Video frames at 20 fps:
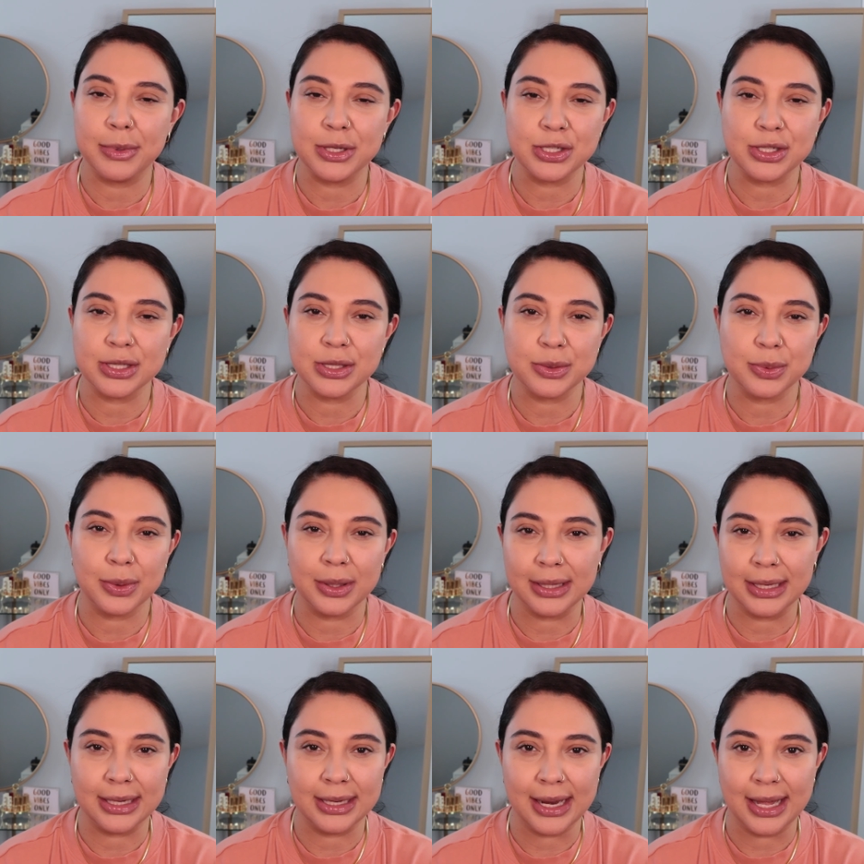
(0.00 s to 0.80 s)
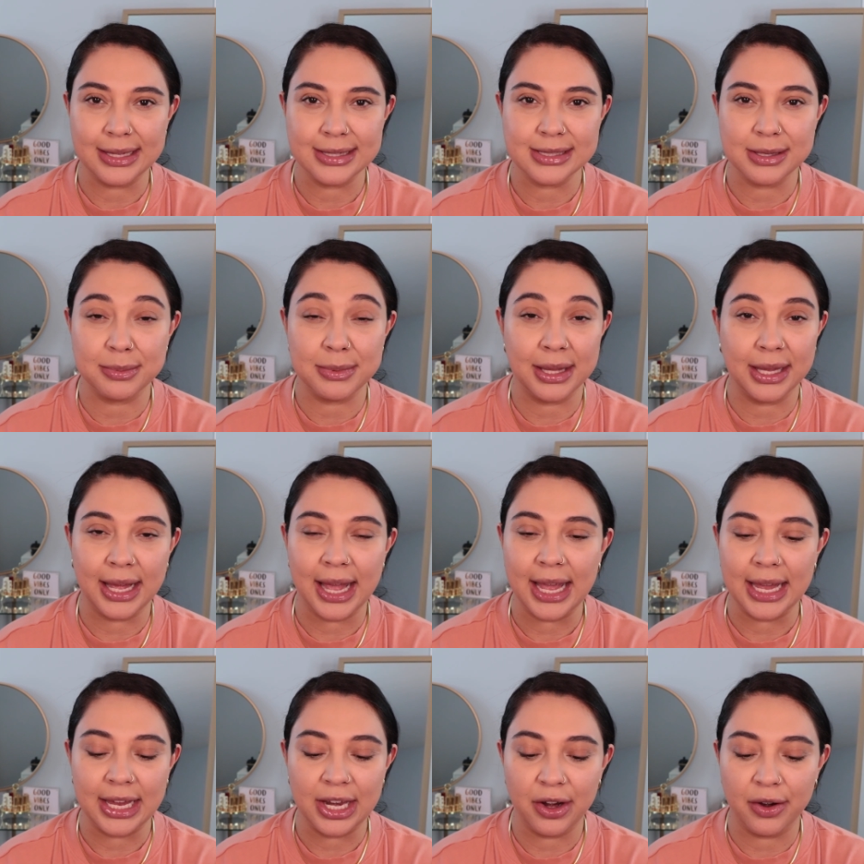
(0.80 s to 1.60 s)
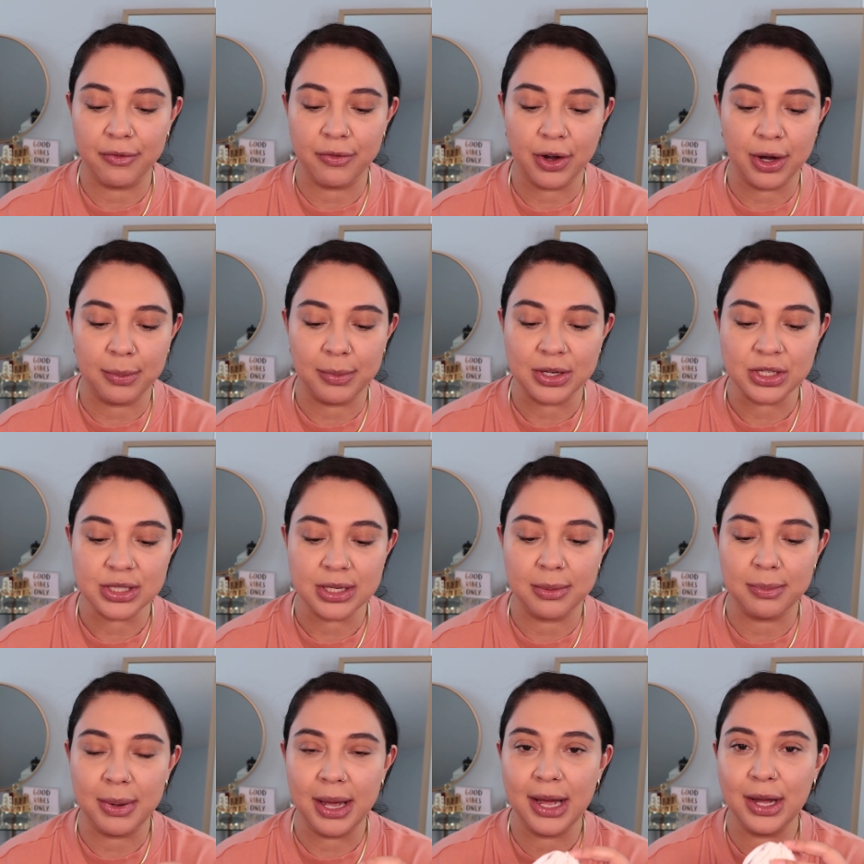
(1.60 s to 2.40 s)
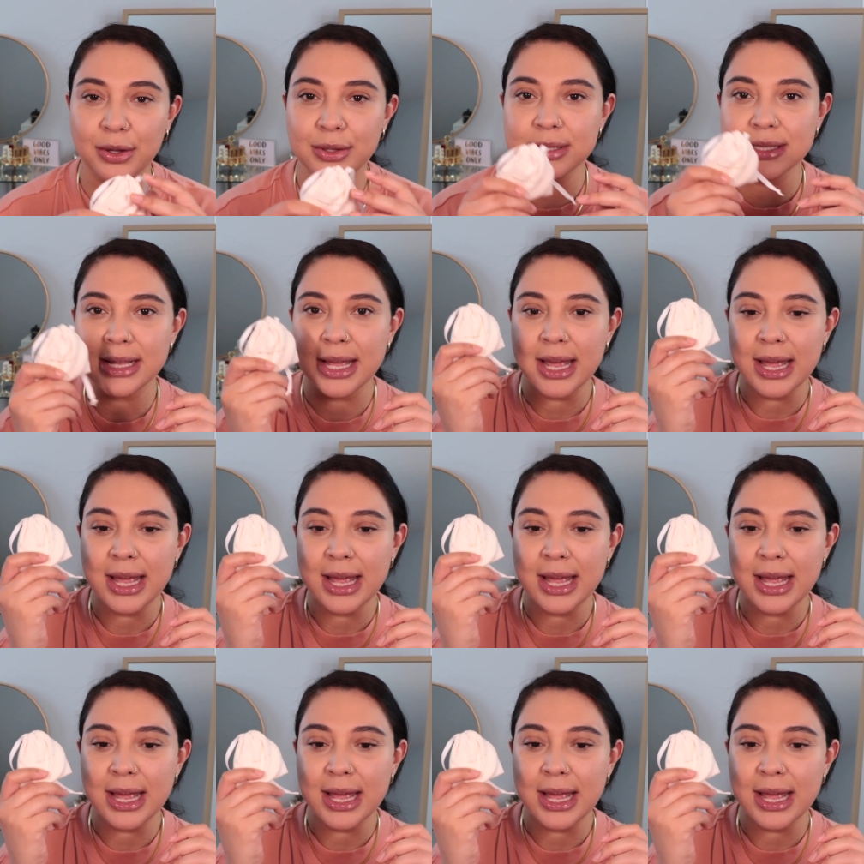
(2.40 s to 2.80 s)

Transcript: is just really not something I care very much about.